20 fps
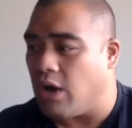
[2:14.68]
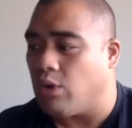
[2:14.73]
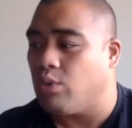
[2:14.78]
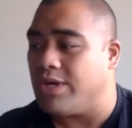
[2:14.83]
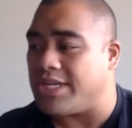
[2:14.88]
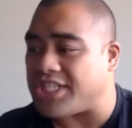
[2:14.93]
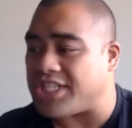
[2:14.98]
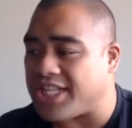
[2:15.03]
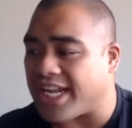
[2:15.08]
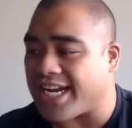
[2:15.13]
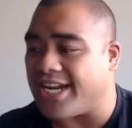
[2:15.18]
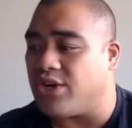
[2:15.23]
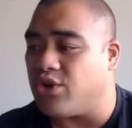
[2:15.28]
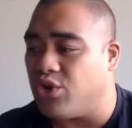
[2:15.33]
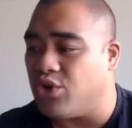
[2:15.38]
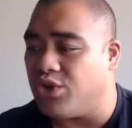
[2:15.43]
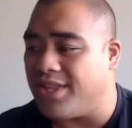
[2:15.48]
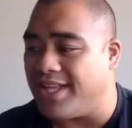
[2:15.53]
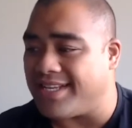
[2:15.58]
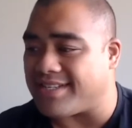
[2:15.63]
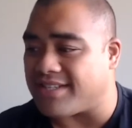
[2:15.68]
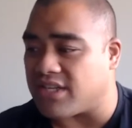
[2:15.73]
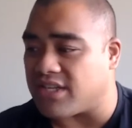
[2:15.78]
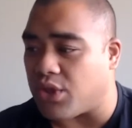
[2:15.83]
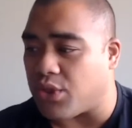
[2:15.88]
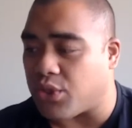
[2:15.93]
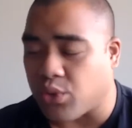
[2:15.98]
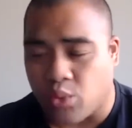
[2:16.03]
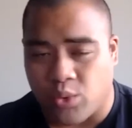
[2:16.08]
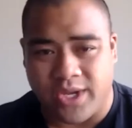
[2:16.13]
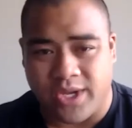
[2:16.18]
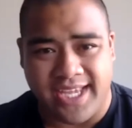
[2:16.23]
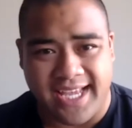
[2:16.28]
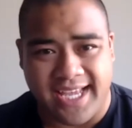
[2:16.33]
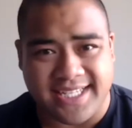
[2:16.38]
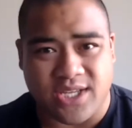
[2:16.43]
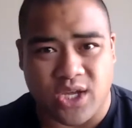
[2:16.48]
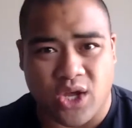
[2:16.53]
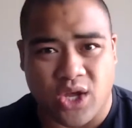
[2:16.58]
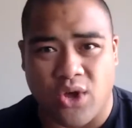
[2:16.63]
wish that I knew this 3
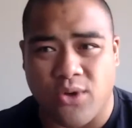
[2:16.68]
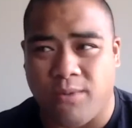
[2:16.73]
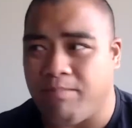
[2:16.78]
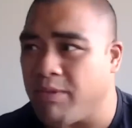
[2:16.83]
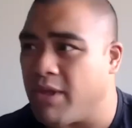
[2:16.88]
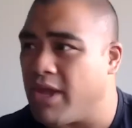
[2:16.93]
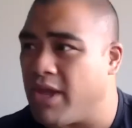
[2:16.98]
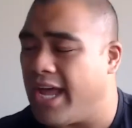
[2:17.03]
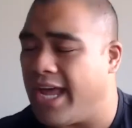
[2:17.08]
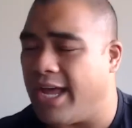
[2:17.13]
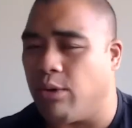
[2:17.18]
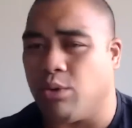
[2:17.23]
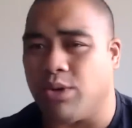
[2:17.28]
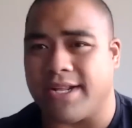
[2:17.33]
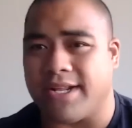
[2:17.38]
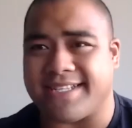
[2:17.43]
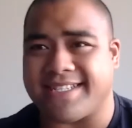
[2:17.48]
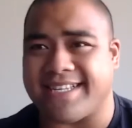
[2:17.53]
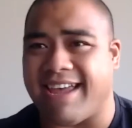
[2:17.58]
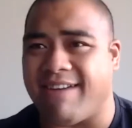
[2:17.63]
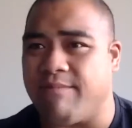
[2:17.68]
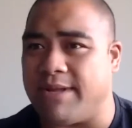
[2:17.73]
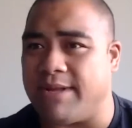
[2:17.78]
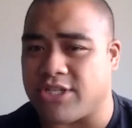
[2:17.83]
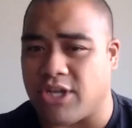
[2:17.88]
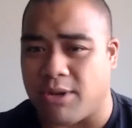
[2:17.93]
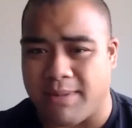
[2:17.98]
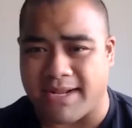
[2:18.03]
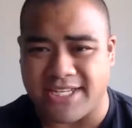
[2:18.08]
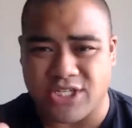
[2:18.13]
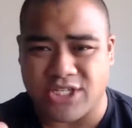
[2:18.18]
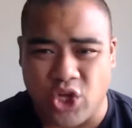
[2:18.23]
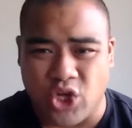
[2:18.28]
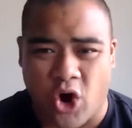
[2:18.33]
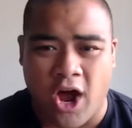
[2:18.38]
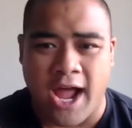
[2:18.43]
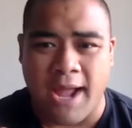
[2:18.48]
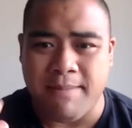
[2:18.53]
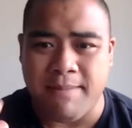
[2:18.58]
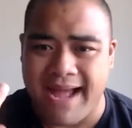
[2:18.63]
years ago. It would have saved me so much
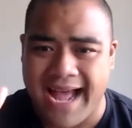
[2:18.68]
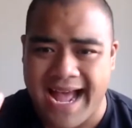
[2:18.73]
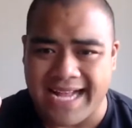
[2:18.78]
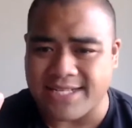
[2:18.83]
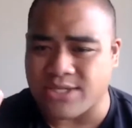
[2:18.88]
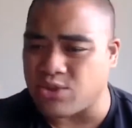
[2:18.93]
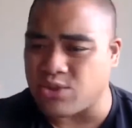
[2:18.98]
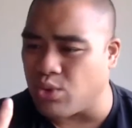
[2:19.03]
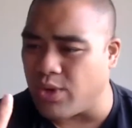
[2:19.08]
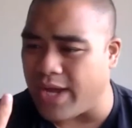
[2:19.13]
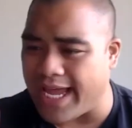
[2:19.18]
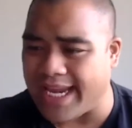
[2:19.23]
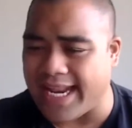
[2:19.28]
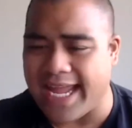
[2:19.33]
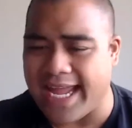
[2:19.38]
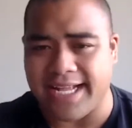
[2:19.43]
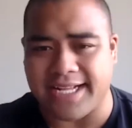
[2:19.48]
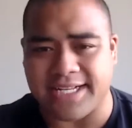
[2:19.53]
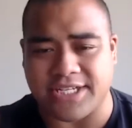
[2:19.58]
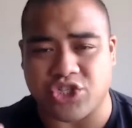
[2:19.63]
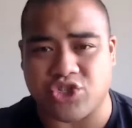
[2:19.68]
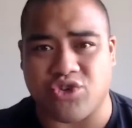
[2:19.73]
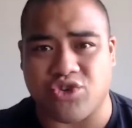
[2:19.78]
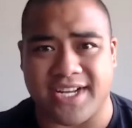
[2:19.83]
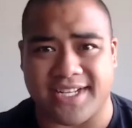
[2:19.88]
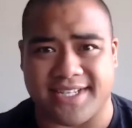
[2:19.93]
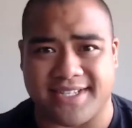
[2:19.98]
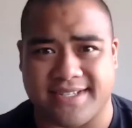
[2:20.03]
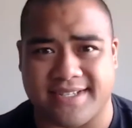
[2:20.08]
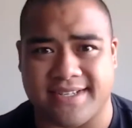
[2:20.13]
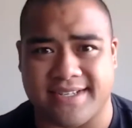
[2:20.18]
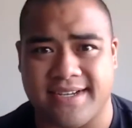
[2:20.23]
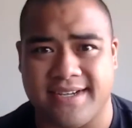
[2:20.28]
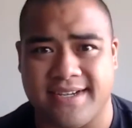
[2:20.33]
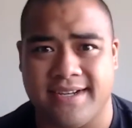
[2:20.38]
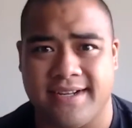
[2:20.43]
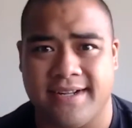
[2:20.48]
time, hassle, headache, stress.